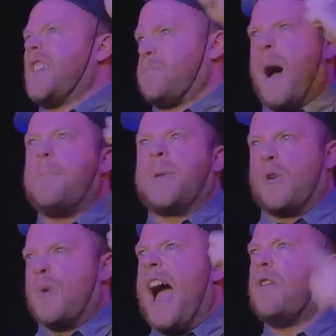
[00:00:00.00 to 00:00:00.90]
this puppy
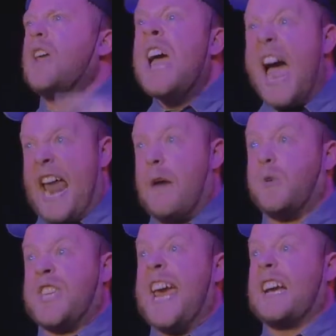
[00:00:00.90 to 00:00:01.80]
around and I
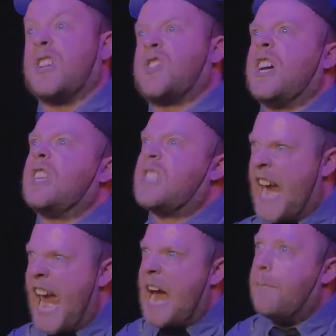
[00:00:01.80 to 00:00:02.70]
will take us to
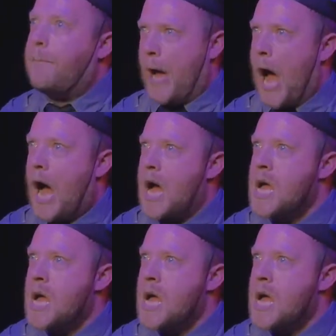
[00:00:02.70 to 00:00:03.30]
Tampa.